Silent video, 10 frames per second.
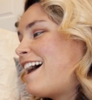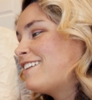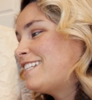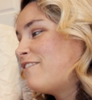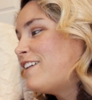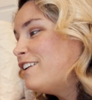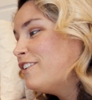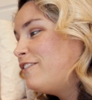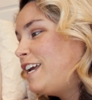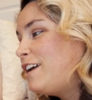an outside
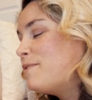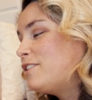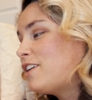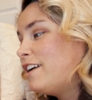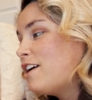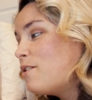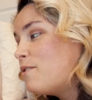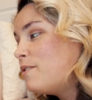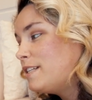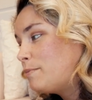vendor fee, which I
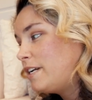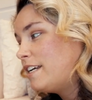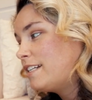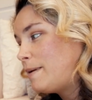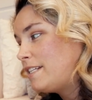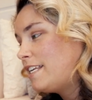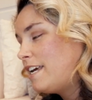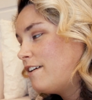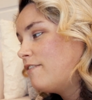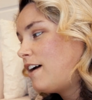know is pretty
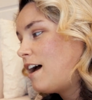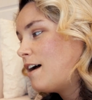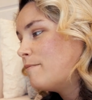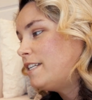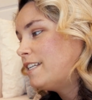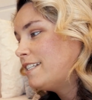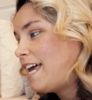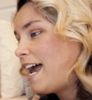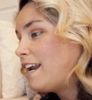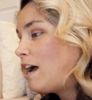expensive. Um, it does
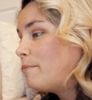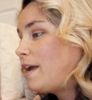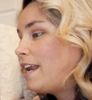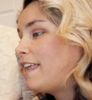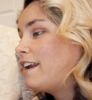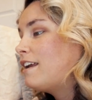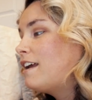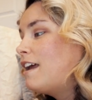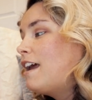add up, and then